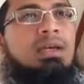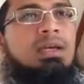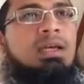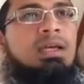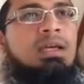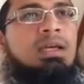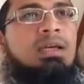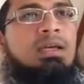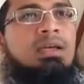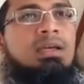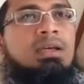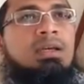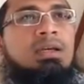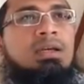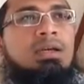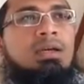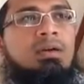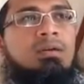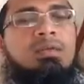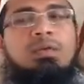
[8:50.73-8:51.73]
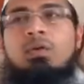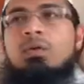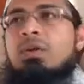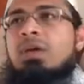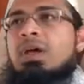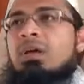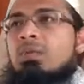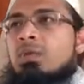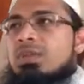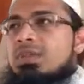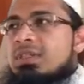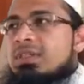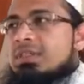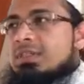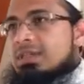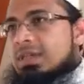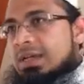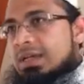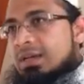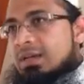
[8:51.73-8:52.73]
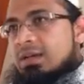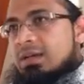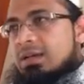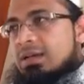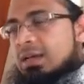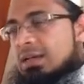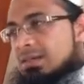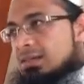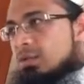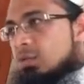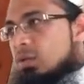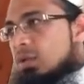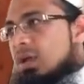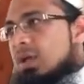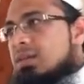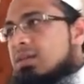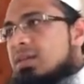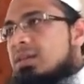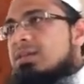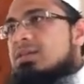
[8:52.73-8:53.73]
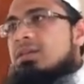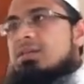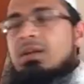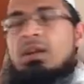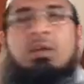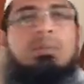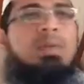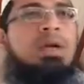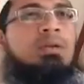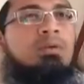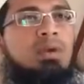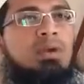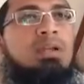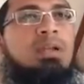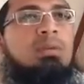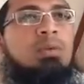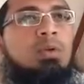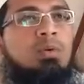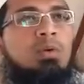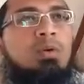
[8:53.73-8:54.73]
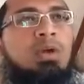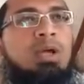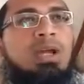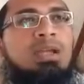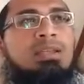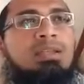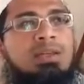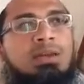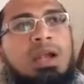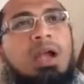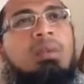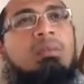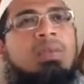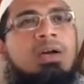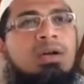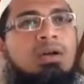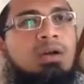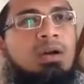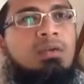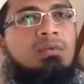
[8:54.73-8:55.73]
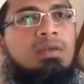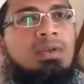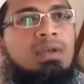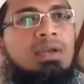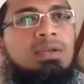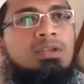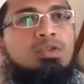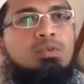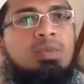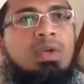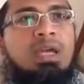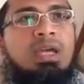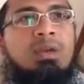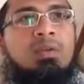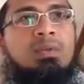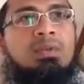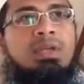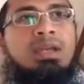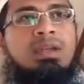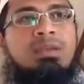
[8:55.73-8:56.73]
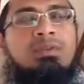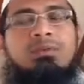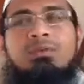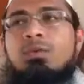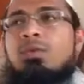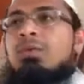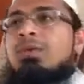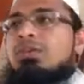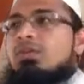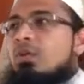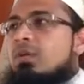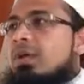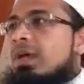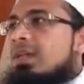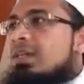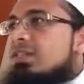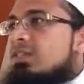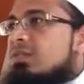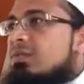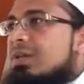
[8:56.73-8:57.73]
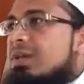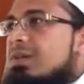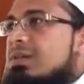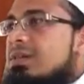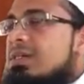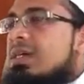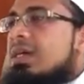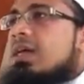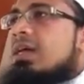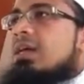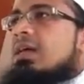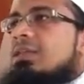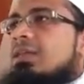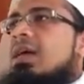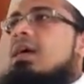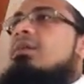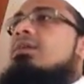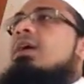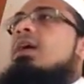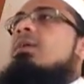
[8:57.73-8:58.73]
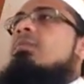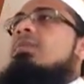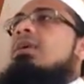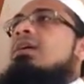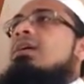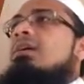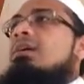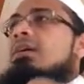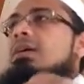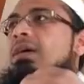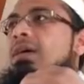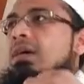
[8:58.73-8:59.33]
of the Quran, which is, as the Quran tells us, the Rahmanu 'allama al-Quran, the rahmah of Allah subhanahu wa ta'ala, through which Quran is revealed. That rahmah